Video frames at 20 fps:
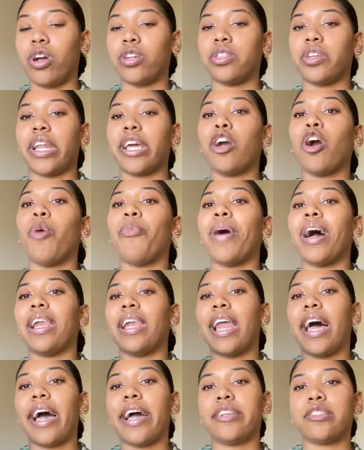So they go by
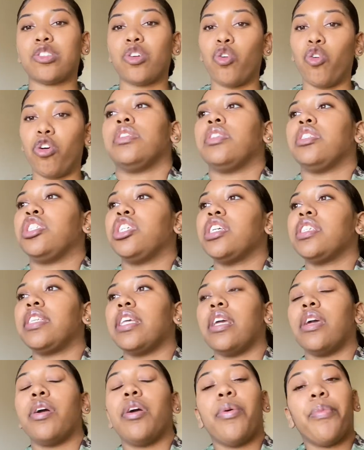line score. Just
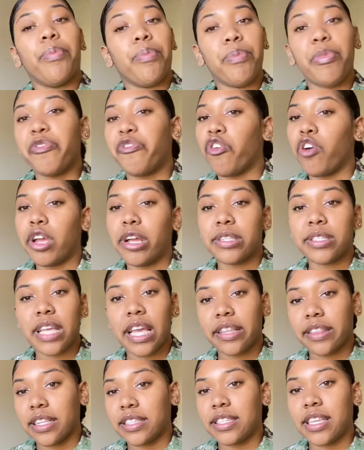before you
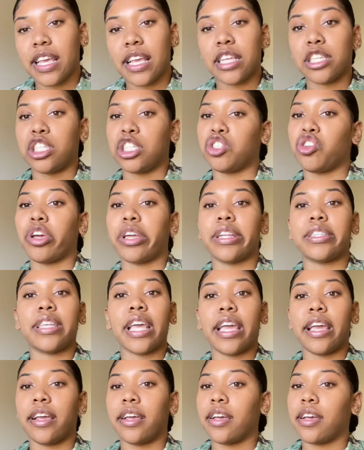take the test, just try to
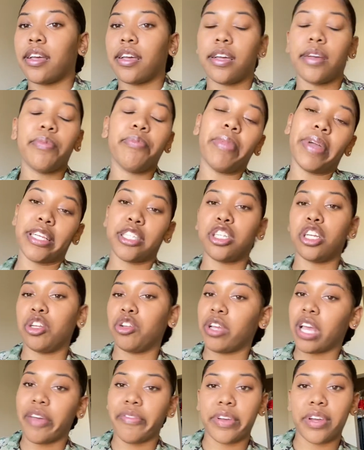take make sure
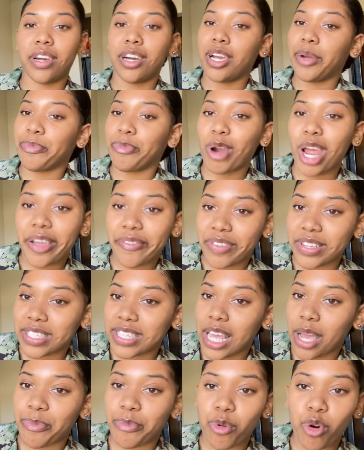you have a good breakfast
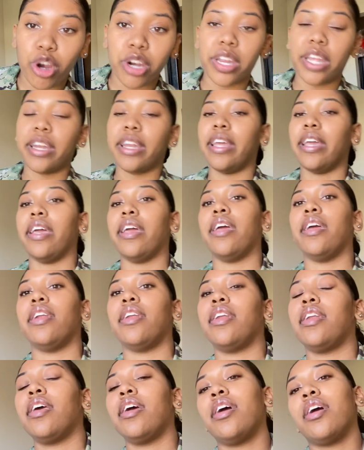that morning and